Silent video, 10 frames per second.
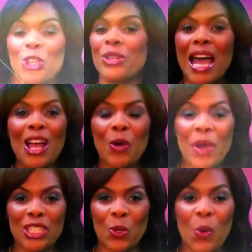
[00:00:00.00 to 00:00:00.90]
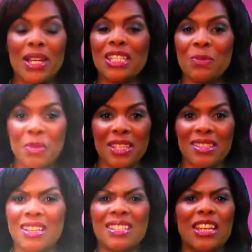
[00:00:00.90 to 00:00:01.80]
You're not going to want to
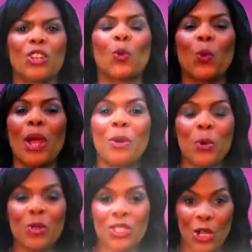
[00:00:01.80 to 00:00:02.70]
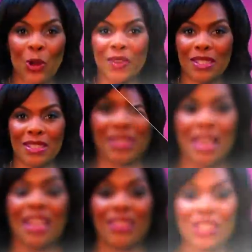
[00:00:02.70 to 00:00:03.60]
miss these incredible services
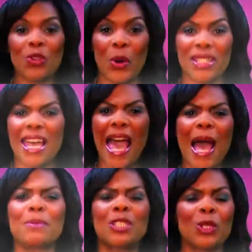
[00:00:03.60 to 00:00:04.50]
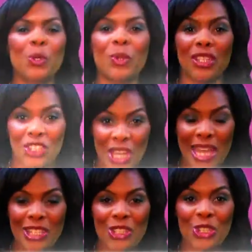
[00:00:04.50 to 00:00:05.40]
that's going to absolutely
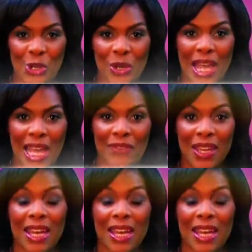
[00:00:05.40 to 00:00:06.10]
change your life.